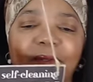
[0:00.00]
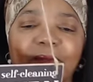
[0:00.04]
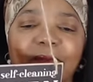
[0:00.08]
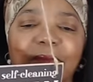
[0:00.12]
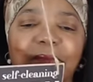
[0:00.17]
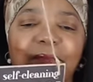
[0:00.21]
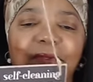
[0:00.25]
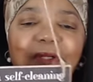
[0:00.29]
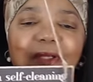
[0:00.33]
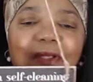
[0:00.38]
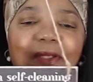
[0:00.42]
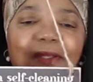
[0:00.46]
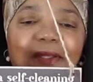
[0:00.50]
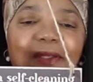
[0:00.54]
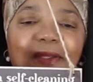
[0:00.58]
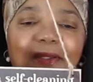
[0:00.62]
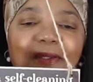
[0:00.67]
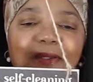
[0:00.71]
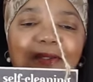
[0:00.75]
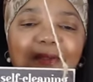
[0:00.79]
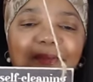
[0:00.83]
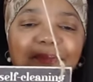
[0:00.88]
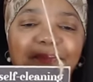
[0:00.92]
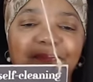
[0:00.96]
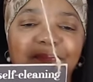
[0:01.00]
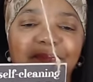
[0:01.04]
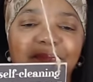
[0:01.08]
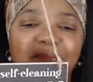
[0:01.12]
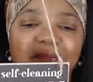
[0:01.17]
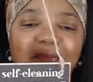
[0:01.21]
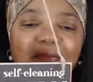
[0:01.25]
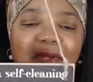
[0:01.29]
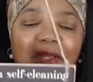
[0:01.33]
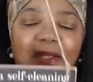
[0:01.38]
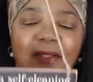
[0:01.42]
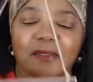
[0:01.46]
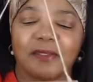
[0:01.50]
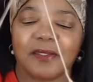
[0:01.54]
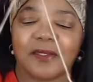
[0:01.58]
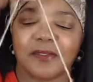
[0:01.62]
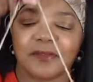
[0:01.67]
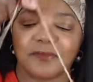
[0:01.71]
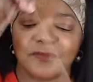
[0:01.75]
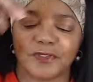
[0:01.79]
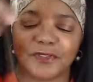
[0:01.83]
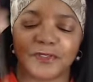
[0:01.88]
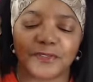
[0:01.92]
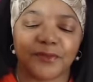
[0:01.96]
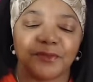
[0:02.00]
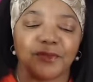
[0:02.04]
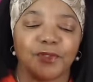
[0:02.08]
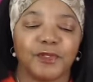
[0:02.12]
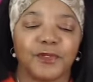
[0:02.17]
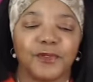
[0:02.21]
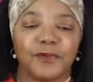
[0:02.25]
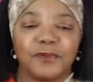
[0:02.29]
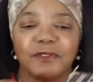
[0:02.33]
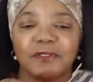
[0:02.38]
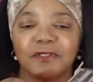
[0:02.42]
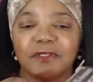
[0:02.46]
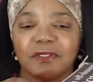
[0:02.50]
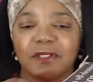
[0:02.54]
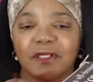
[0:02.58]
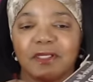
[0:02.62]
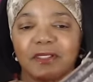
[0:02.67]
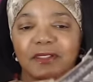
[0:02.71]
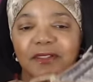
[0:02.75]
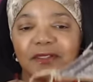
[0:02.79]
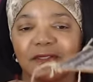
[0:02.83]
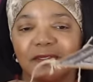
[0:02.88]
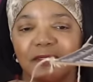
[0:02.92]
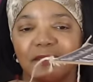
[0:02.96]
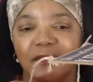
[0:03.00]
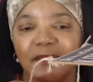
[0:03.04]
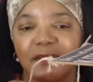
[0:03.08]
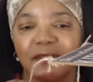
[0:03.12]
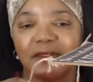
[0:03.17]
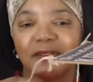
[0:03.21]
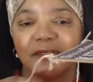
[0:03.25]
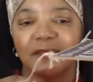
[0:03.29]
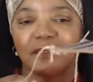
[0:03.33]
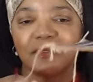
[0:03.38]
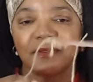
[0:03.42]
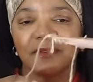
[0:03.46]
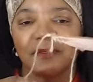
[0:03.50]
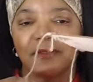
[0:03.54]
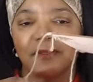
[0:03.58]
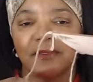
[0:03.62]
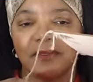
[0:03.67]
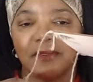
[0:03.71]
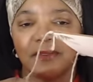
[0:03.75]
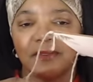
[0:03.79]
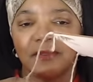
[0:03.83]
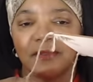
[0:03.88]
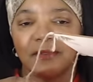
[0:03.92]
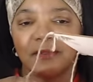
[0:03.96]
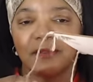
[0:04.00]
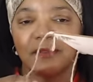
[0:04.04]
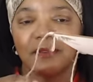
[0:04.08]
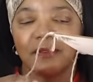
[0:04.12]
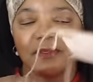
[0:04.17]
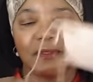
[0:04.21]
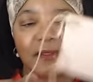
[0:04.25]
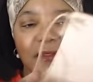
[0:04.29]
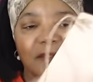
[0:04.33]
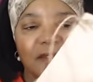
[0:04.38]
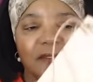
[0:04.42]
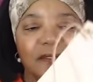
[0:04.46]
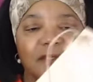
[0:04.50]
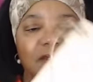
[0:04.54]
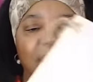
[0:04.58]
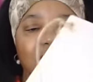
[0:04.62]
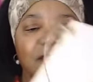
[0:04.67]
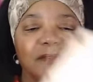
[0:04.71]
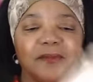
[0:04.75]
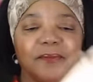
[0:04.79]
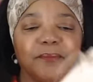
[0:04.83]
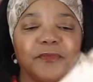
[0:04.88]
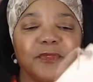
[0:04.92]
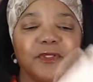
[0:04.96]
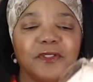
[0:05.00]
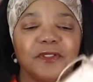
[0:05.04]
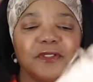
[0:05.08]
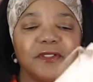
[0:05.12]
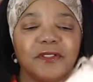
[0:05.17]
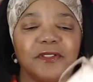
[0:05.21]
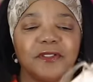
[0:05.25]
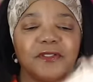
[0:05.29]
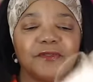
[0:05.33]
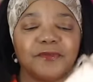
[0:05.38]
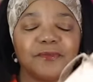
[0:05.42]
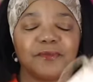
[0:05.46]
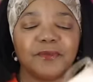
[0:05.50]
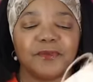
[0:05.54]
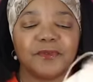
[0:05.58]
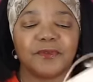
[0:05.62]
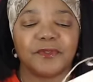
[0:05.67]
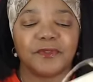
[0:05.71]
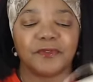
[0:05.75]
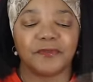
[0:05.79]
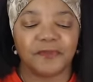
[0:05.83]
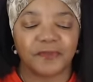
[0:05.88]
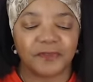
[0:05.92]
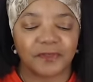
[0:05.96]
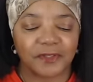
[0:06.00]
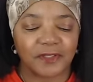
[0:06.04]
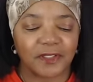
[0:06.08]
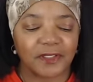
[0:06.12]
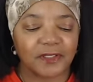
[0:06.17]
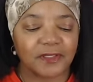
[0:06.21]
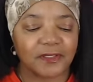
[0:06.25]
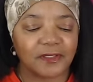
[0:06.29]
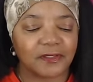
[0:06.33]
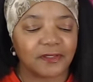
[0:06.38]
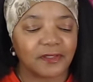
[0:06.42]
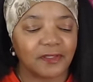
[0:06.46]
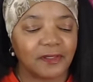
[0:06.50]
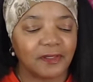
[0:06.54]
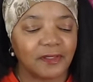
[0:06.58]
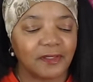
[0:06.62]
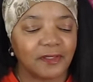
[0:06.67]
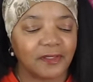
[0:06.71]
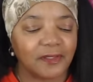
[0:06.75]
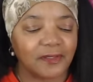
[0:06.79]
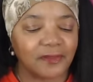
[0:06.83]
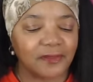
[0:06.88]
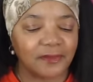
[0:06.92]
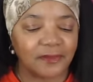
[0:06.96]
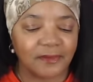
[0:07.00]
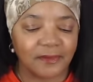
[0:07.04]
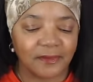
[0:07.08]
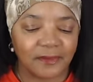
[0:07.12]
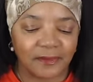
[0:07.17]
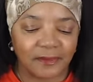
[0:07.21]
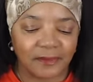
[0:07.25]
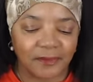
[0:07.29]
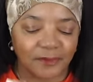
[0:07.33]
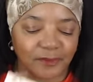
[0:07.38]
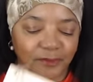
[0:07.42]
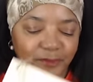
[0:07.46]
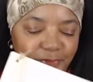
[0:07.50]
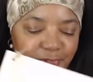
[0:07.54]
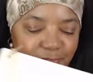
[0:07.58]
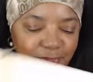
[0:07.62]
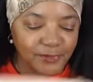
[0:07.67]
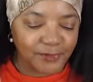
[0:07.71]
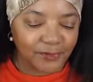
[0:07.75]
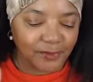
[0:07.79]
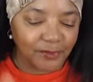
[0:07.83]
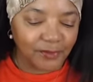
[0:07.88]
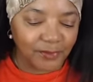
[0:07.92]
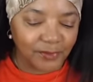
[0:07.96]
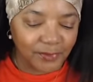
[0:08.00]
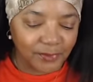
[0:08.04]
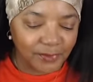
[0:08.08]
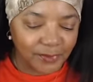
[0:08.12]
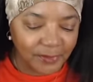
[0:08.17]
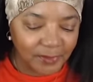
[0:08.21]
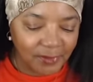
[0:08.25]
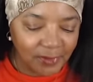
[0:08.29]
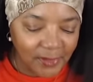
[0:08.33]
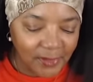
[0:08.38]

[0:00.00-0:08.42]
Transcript: But yeah, I thought it was so cute. It's nice and thin. and But it is wood. It feels like just a thin little piece of wood.